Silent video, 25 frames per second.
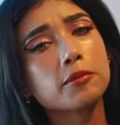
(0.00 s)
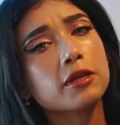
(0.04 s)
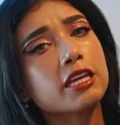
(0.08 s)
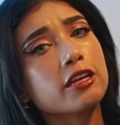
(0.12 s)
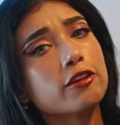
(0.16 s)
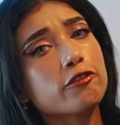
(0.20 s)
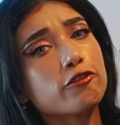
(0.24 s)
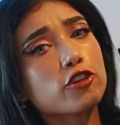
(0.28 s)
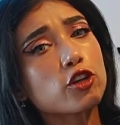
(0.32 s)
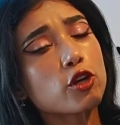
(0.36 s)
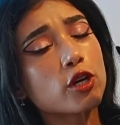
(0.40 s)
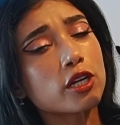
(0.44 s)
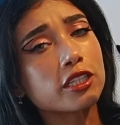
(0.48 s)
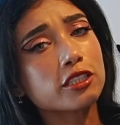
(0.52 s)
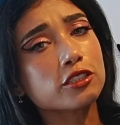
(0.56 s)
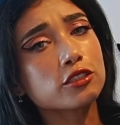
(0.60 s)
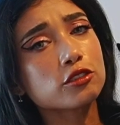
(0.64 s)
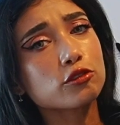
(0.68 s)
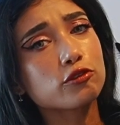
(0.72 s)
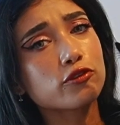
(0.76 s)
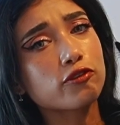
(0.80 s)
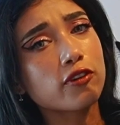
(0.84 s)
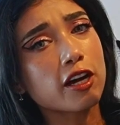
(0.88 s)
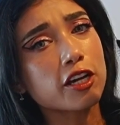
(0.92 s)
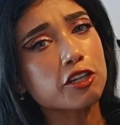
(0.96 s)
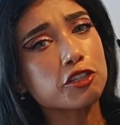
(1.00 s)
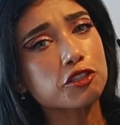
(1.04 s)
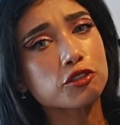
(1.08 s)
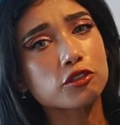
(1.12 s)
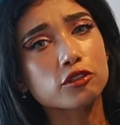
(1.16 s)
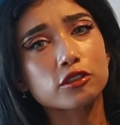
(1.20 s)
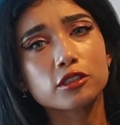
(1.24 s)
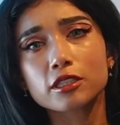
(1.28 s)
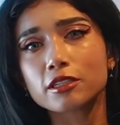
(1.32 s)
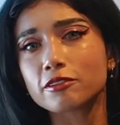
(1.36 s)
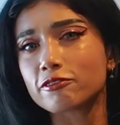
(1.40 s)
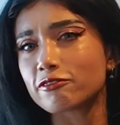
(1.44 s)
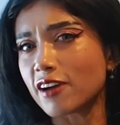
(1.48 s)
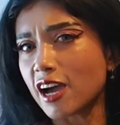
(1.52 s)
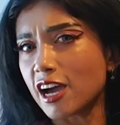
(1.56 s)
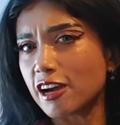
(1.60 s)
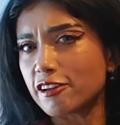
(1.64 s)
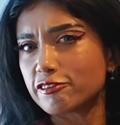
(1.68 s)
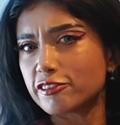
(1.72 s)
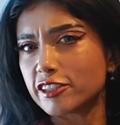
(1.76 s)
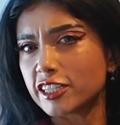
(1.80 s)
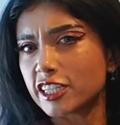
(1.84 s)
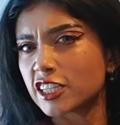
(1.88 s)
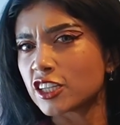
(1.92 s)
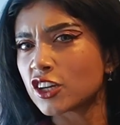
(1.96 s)
If you are into fashion,
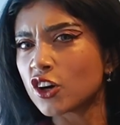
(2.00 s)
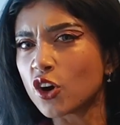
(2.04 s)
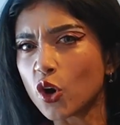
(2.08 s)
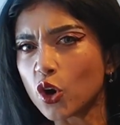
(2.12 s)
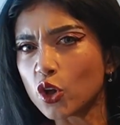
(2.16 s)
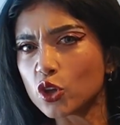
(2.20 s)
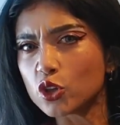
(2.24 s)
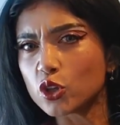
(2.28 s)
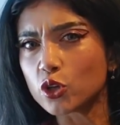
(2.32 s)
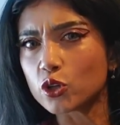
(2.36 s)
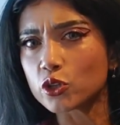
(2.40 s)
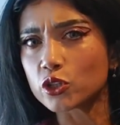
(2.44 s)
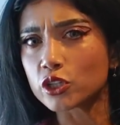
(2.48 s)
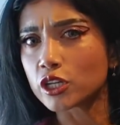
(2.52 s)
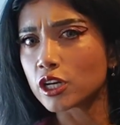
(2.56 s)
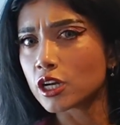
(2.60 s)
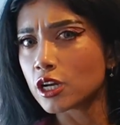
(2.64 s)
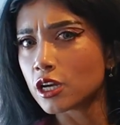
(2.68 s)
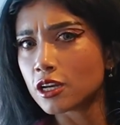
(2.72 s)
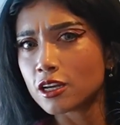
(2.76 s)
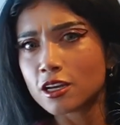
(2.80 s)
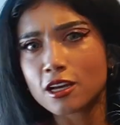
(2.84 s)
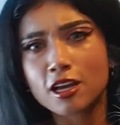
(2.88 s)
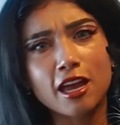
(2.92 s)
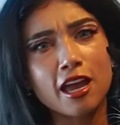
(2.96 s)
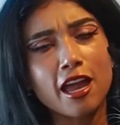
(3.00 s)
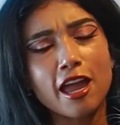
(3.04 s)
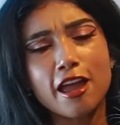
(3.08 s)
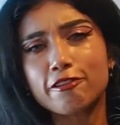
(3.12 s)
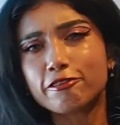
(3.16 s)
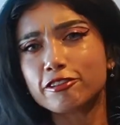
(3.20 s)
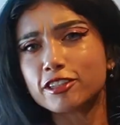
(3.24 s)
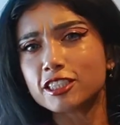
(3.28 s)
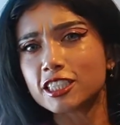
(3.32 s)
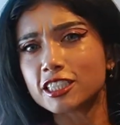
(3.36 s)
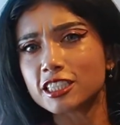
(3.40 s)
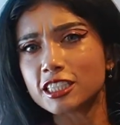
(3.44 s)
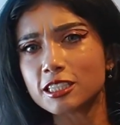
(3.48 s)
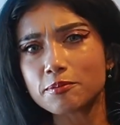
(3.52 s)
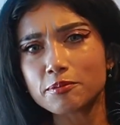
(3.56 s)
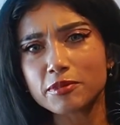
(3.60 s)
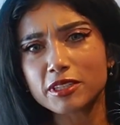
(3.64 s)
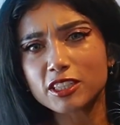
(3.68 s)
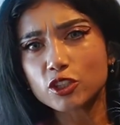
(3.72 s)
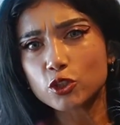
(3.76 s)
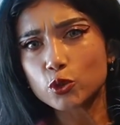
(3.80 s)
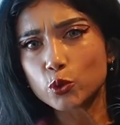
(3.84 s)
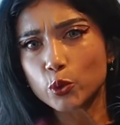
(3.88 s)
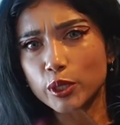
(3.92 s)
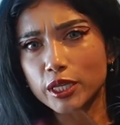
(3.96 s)
fabric, color, everything in
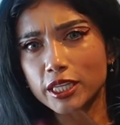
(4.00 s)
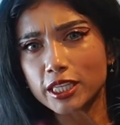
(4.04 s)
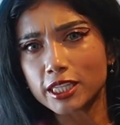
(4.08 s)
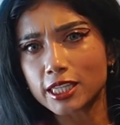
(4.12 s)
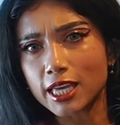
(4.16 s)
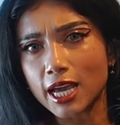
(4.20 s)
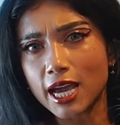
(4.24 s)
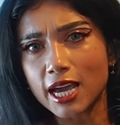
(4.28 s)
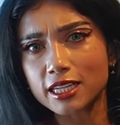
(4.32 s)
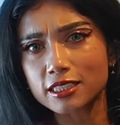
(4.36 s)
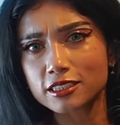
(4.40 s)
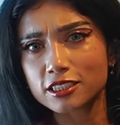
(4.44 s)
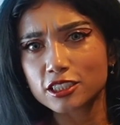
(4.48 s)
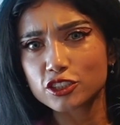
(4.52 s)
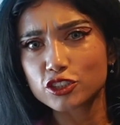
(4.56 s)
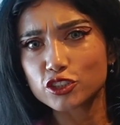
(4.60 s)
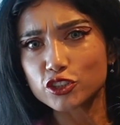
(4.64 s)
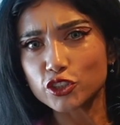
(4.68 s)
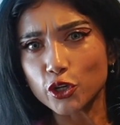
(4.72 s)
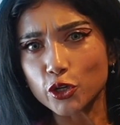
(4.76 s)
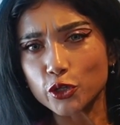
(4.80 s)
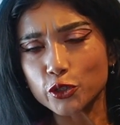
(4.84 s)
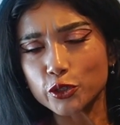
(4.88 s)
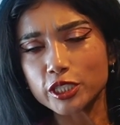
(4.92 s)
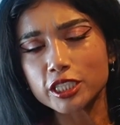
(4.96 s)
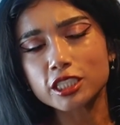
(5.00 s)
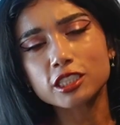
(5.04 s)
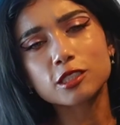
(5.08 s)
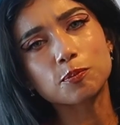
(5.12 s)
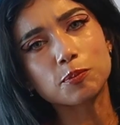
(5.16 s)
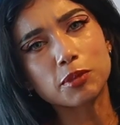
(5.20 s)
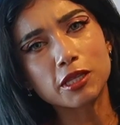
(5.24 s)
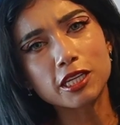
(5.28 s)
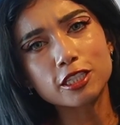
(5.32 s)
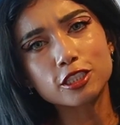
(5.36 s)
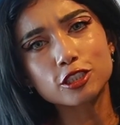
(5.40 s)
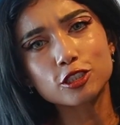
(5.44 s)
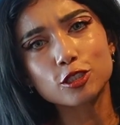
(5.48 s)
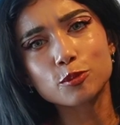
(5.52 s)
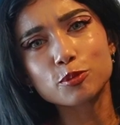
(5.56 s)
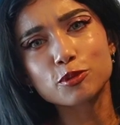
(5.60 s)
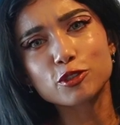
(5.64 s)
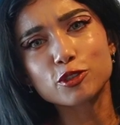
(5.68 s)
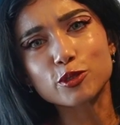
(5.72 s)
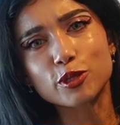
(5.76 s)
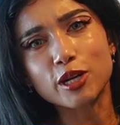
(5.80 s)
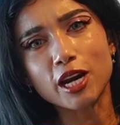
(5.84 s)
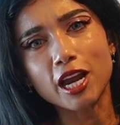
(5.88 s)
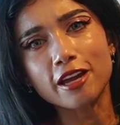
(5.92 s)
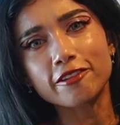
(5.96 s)
between, accessories, please
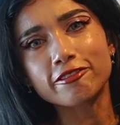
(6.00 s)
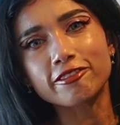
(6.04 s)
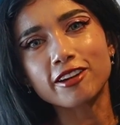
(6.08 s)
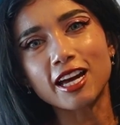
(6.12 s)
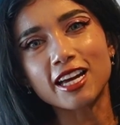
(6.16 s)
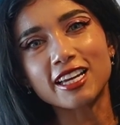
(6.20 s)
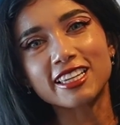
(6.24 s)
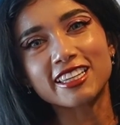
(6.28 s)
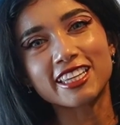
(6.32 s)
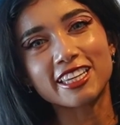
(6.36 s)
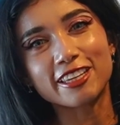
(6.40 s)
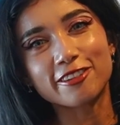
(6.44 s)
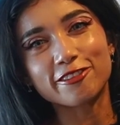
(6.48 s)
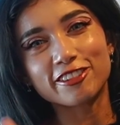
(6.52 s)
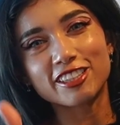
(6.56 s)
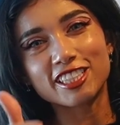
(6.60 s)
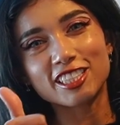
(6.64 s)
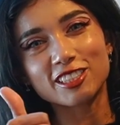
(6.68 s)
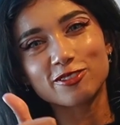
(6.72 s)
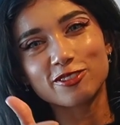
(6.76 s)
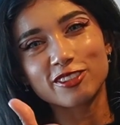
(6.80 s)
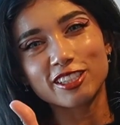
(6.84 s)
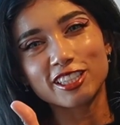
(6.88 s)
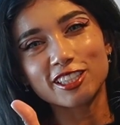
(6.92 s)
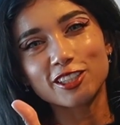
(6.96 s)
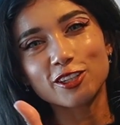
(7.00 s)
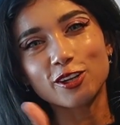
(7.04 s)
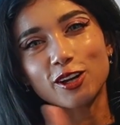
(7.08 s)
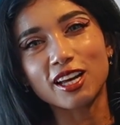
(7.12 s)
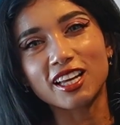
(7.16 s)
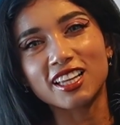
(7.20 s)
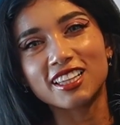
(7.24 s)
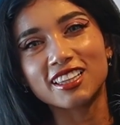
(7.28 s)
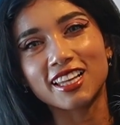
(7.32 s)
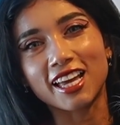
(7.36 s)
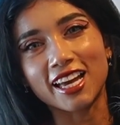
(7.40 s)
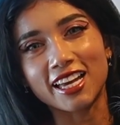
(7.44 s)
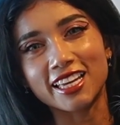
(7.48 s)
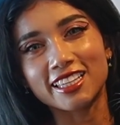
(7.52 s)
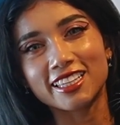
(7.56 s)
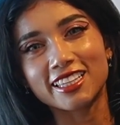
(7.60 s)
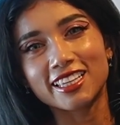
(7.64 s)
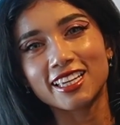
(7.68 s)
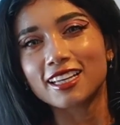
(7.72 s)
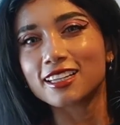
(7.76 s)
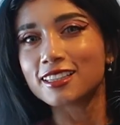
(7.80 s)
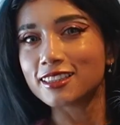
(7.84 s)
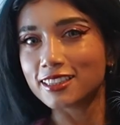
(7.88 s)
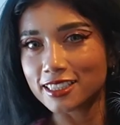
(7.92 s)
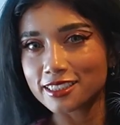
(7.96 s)
subscribe and give this video a
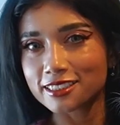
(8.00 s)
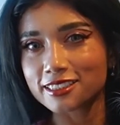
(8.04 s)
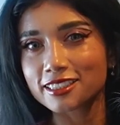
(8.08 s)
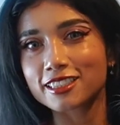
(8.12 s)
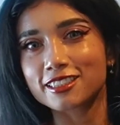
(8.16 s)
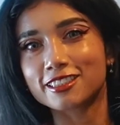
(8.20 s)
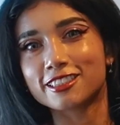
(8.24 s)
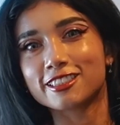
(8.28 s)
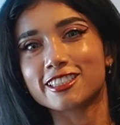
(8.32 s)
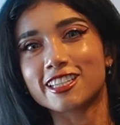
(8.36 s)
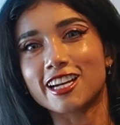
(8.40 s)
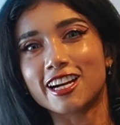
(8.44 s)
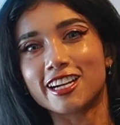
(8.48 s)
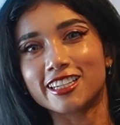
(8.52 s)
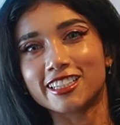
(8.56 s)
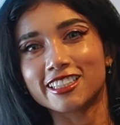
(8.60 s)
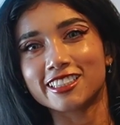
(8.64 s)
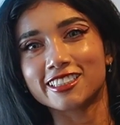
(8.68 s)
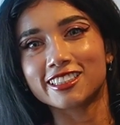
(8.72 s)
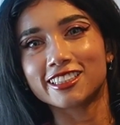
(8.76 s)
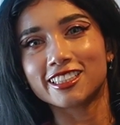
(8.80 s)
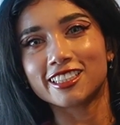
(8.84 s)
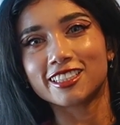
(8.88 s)
like. Let's get started.